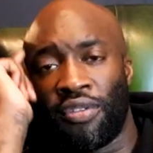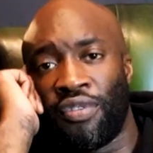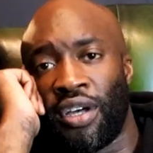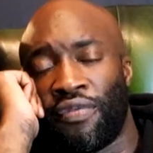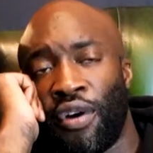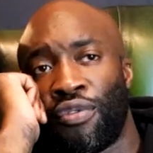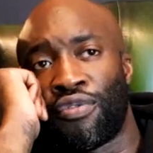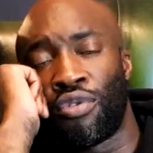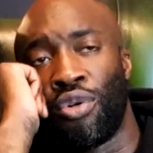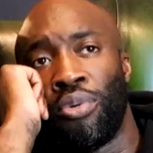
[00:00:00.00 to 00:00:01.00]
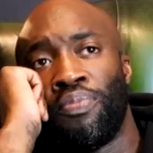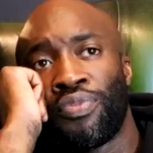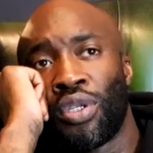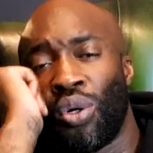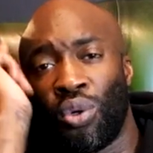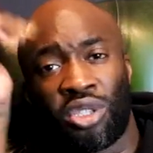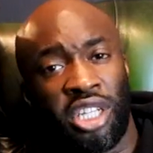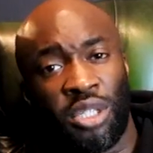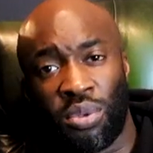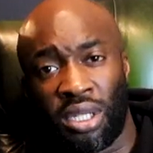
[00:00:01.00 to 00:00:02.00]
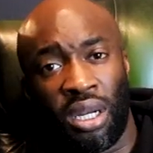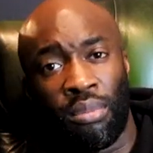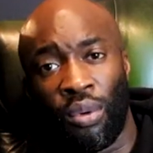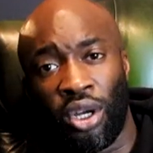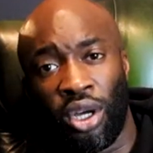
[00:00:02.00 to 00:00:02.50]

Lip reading: fight fell through, Ortiz was the number one